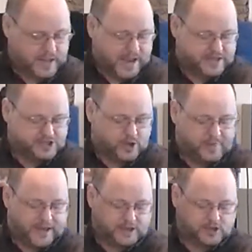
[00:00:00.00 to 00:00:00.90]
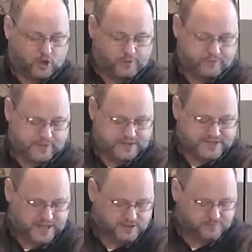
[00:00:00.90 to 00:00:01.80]
And he shall make atonement for the
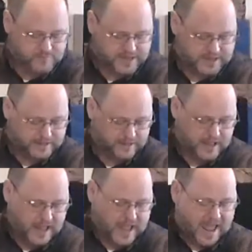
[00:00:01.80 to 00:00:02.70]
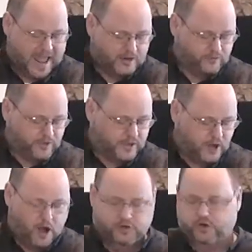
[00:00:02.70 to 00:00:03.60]
tent of meeting and for the
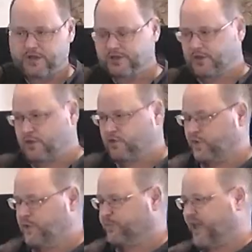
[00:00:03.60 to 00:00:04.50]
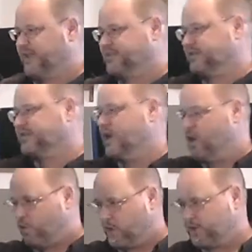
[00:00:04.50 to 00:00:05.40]
altar. These are the three places
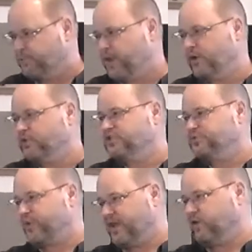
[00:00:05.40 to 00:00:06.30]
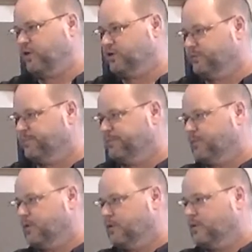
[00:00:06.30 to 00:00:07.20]
where the blood was sprinkled,
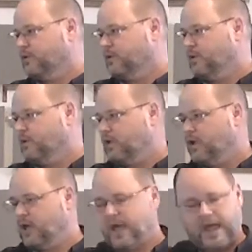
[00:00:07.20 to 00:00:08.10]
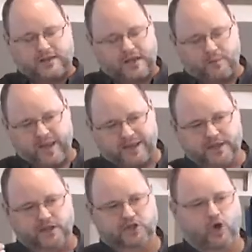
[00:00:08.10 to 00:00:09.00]
and they're
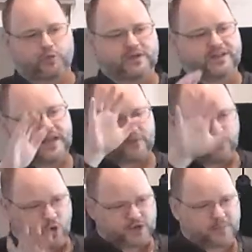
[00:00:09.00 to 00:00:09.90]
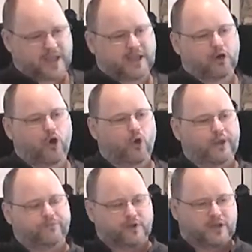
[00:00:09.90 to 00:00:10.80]
making atonement again for it to make it
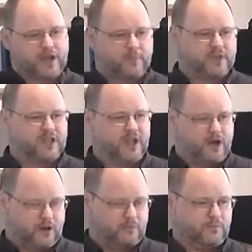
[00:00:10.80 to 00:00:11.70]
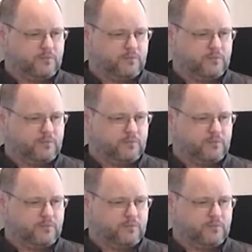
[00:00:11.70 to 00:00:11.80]
holy for the coming year.